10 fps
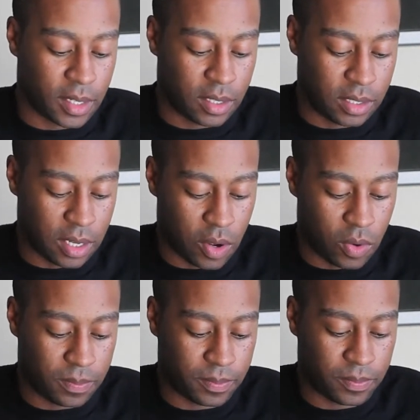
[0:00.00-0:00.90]
So,
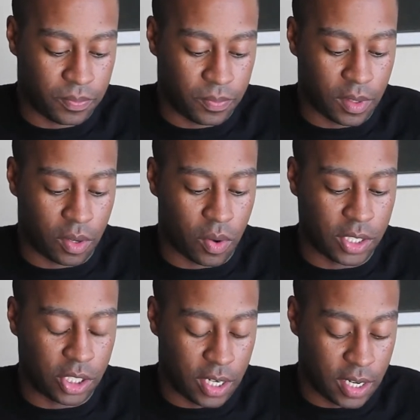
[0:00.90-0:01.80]
the
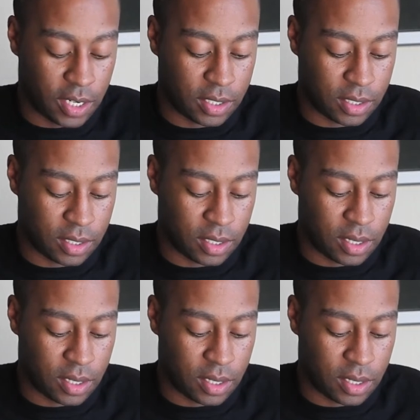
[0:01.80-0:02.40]
question is,